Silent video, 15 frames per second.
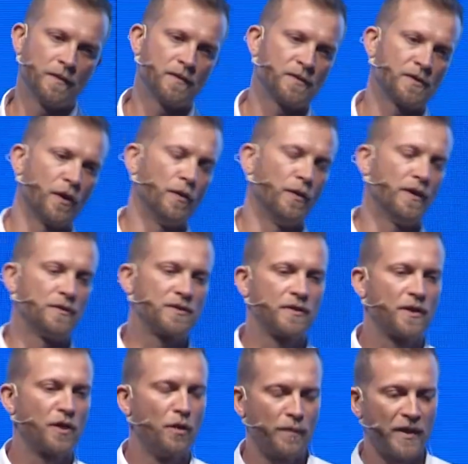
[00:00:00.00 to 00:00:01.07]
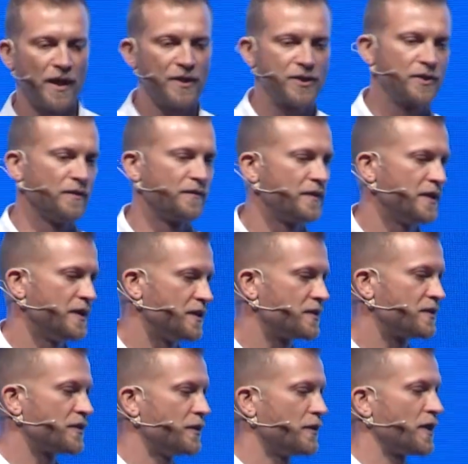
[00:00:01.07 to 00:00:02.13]
So it was the combination of
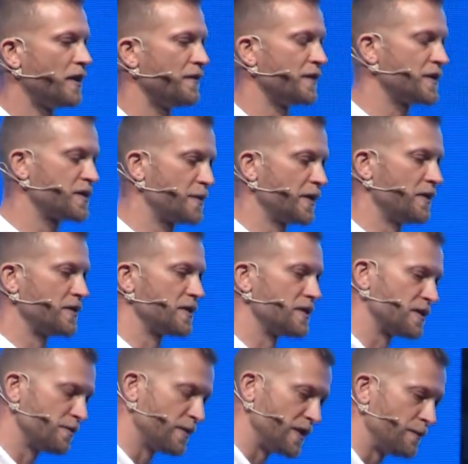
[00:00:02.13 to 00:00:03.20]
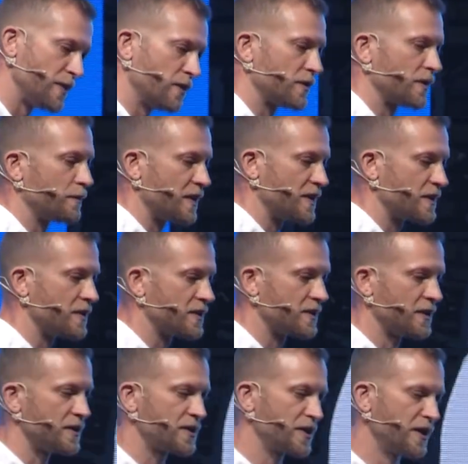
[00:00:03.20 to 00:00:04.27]
these two kind of experiences of me building
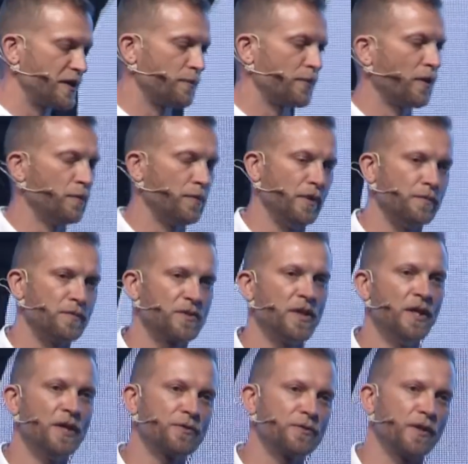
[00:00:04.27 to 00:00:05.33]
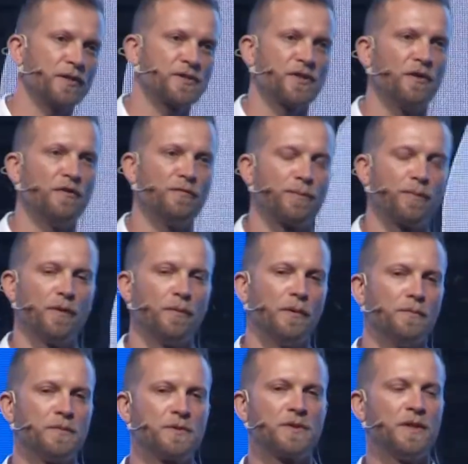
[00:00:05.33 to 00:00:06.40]
businesses, seeing problems, trying to solve
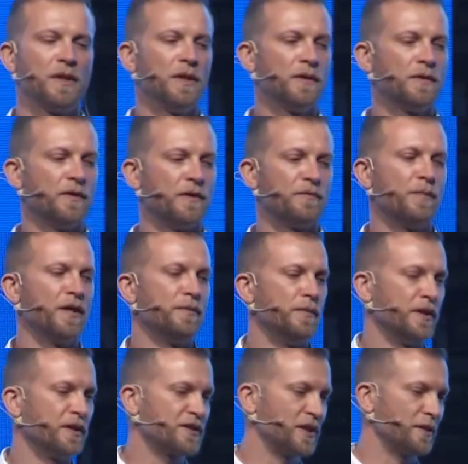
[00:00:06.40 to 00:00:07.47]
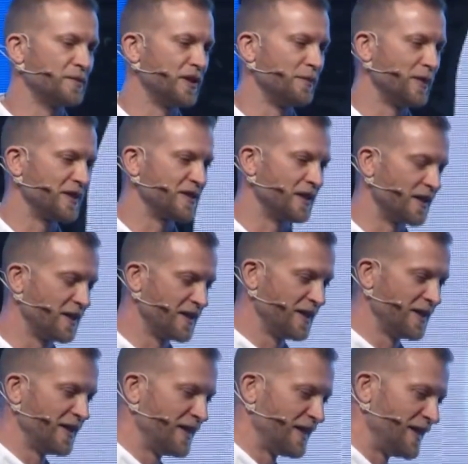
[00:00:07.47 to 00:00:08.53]
problems, that have made me a subject matter
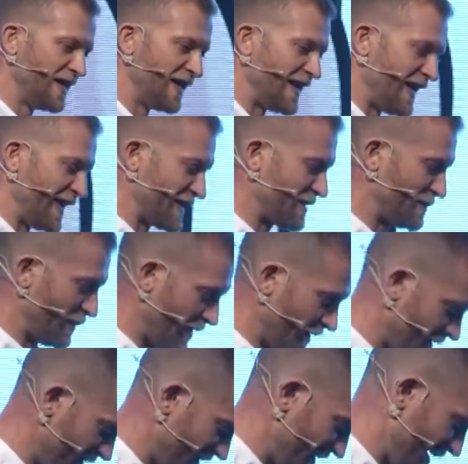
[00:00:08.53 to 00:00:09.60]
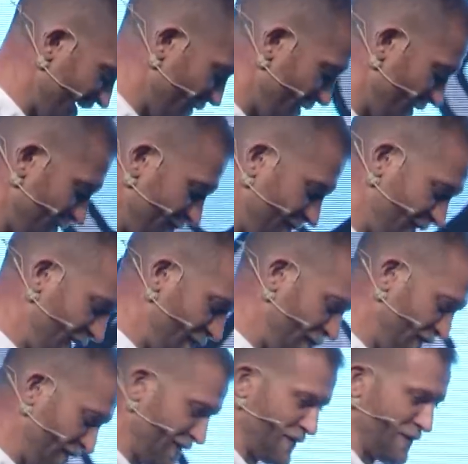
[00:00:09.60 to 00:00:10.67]
expert in the area of
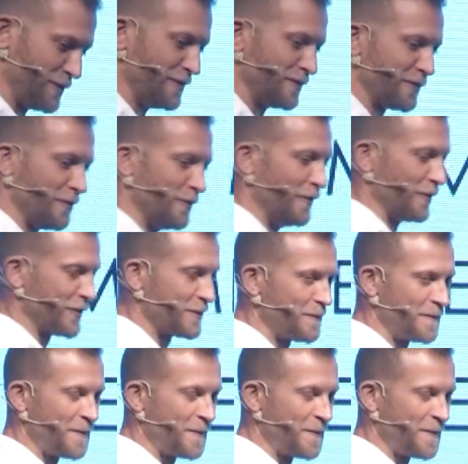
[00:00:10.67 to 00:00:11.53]
app install fraud.